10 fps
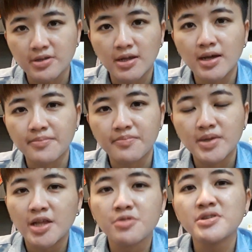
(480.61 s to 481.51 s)
of the time,
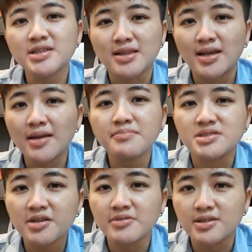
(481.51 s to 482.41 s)
and only the 10%
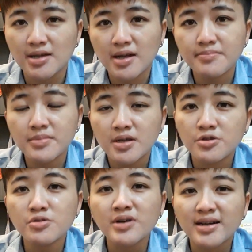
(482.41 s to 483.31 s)
of the time,
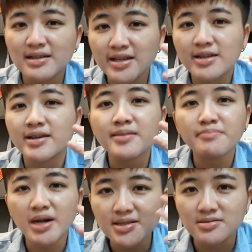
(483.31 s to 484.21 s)
you are clicking
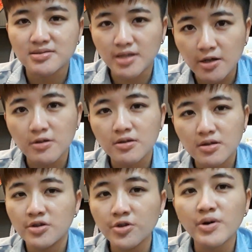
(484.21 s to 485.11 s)
buy and sell.
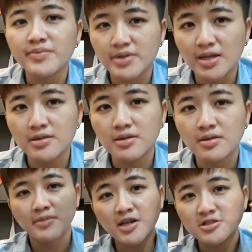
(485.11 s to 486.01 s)
You know what I'm saying?
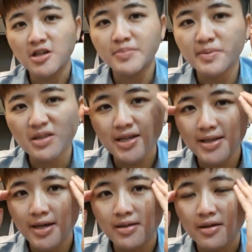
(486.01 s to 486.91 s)
Because a lot of people
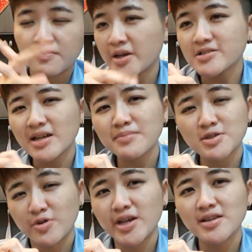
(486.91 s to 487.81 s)
think that, because I'm
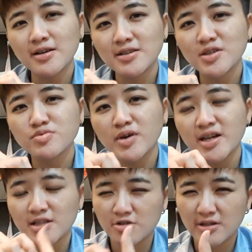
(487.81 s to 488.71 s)
a trader, that's why
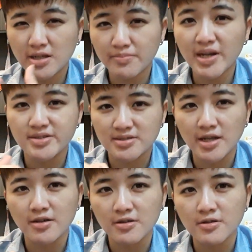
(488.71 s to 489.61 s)
I need to click buy and
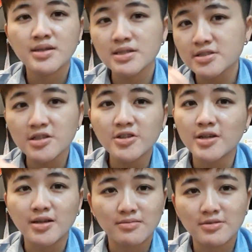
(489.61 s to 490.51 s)
sell. It's not
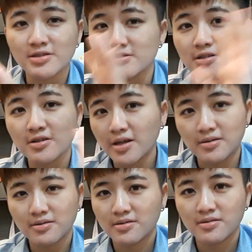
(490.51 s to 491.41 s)
that. It's not that.